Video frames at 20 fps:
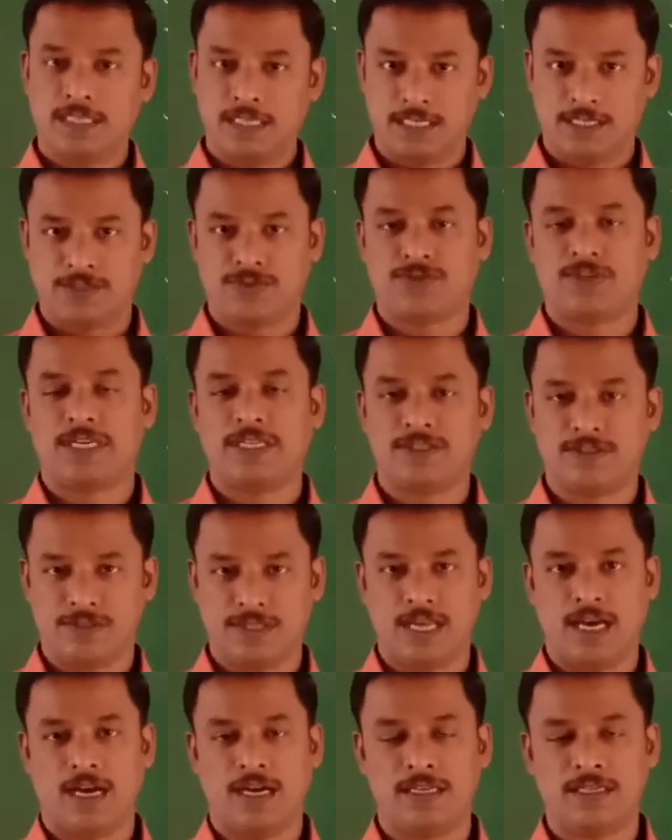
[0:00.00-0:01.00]
He
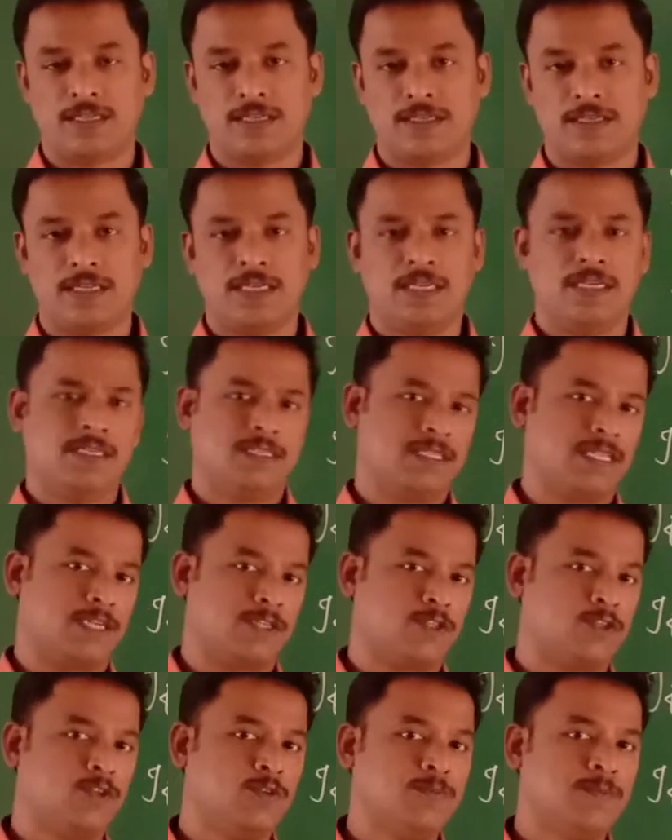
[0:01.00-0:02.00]
states that
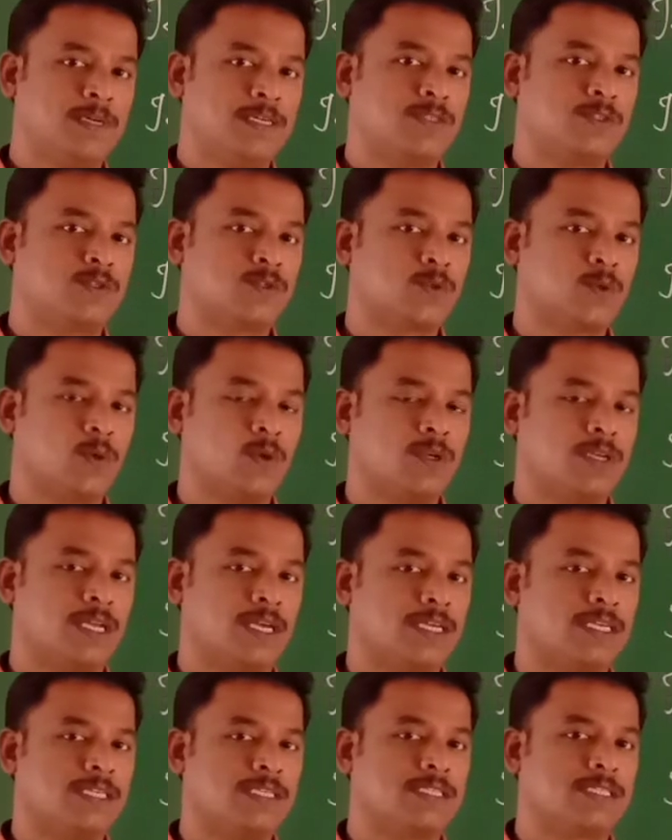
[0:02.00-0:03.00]
the human
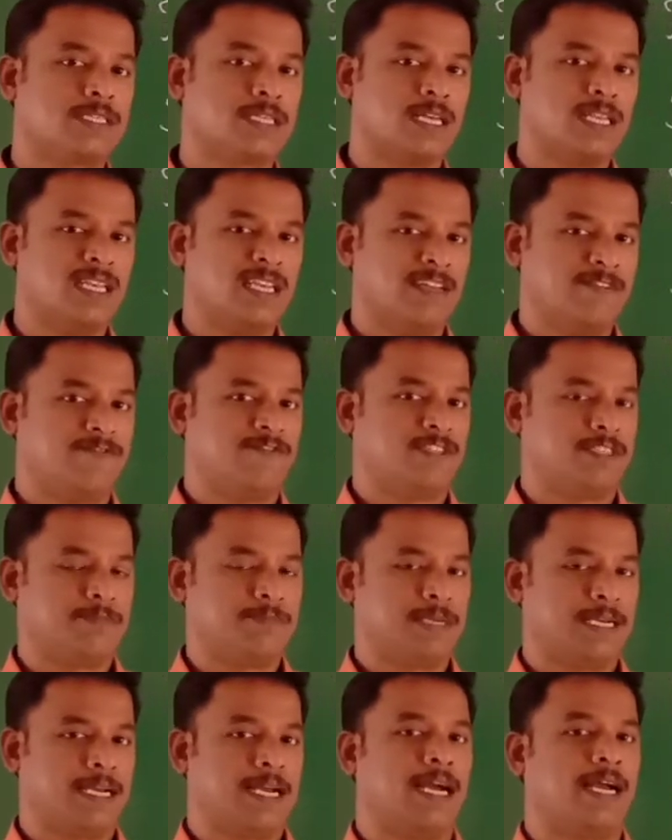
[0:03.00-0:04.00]
soul is
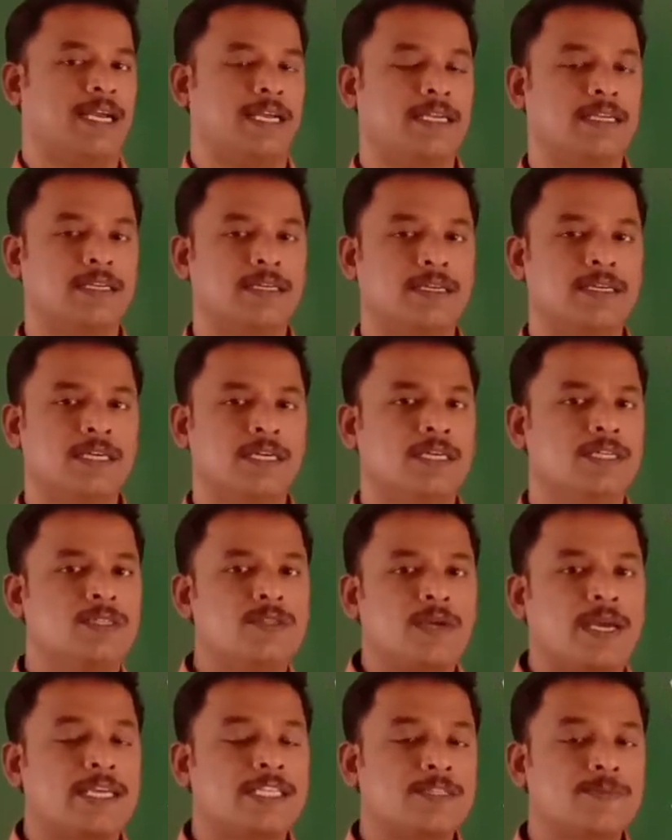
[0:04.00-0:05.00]
left behind
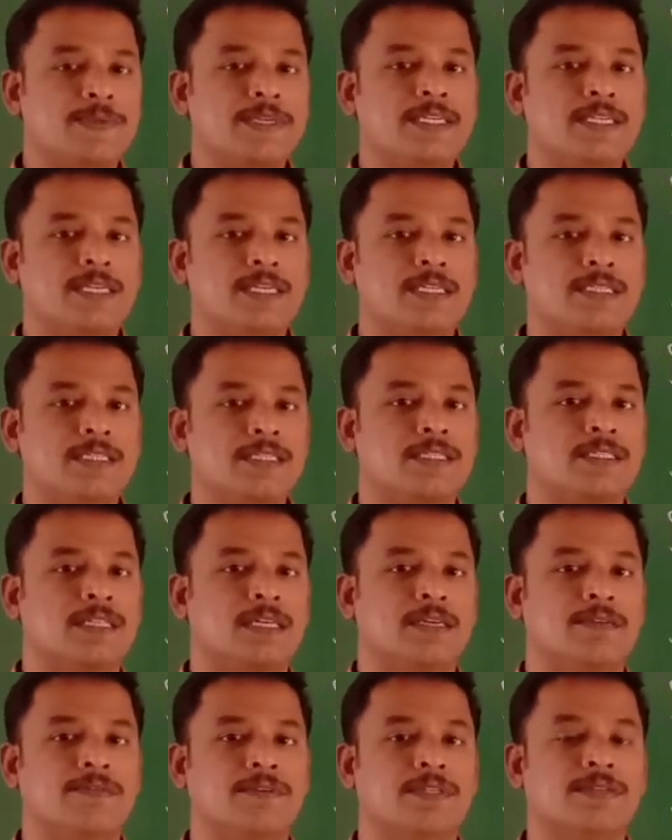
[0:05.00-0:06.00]
to experience
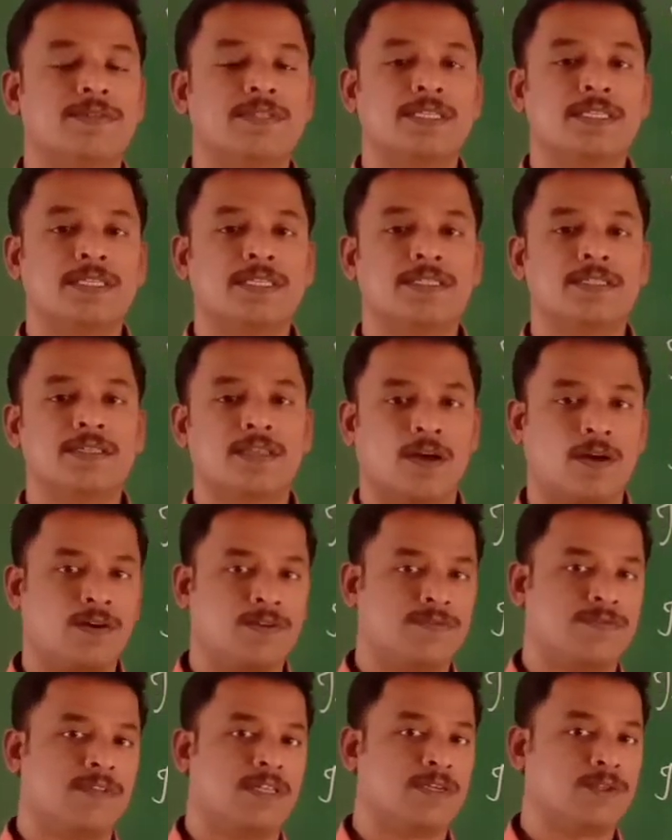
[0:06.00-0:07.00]
the misery
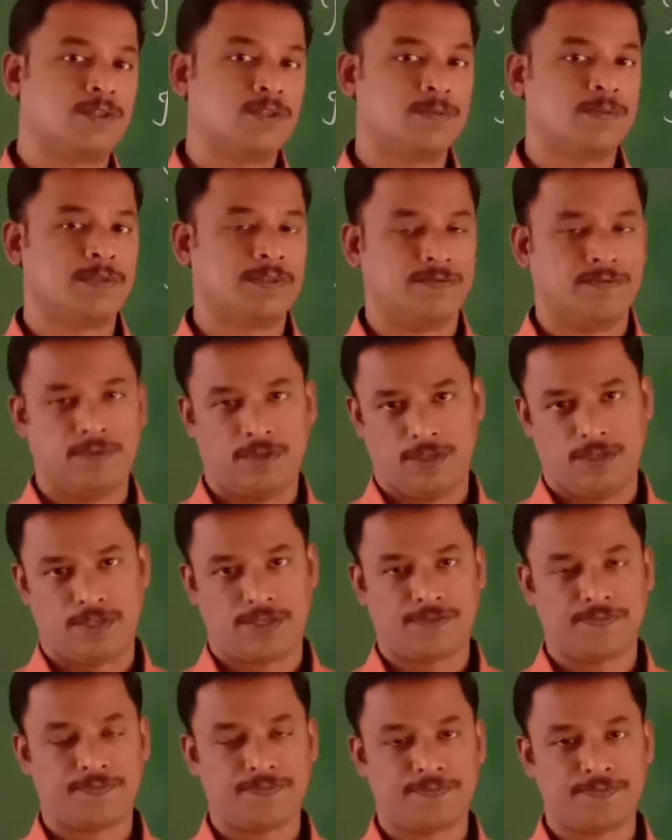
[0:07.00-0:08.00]
of the human
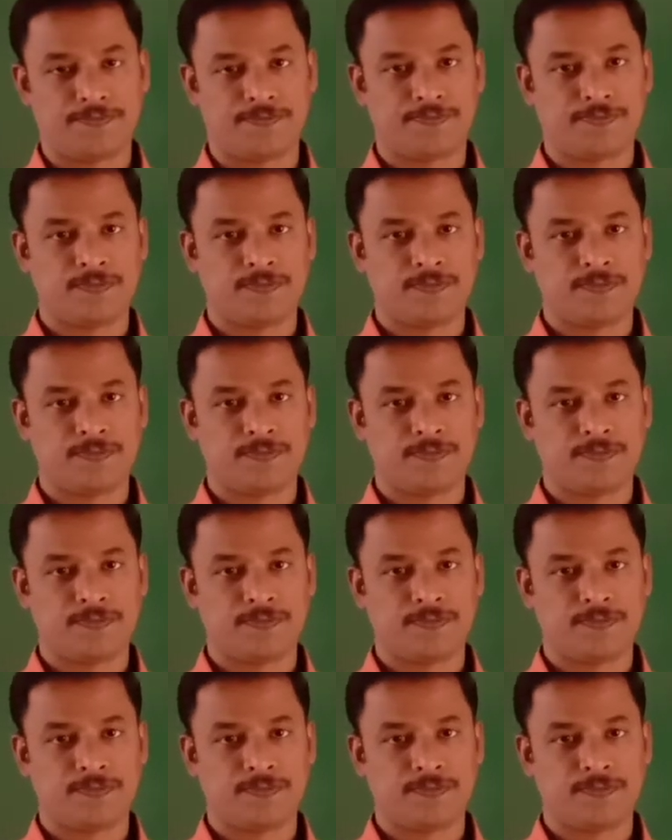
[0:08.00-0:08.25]
world.